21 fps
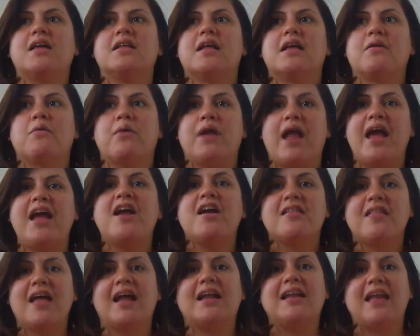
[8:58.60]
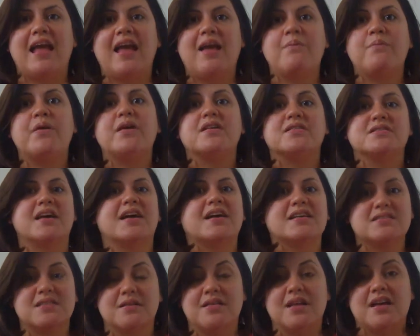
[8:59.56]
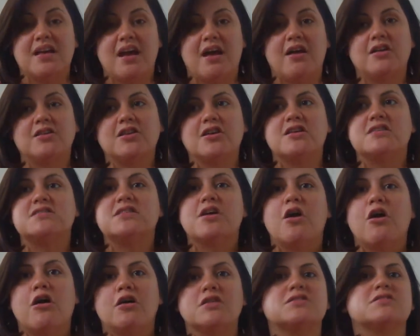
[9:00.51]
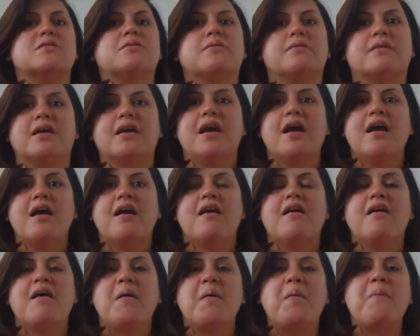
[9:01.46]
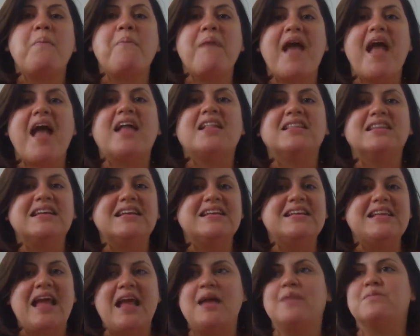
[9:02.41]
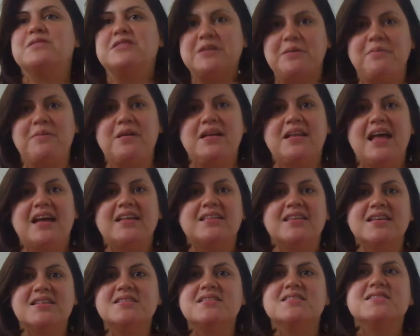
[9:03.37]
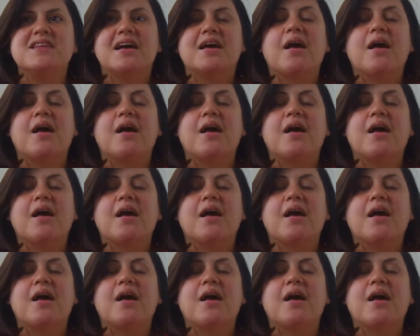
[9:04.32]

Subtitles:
when I hear that name, because I guess of the character, is the ultimate manly name to me. Like, this is like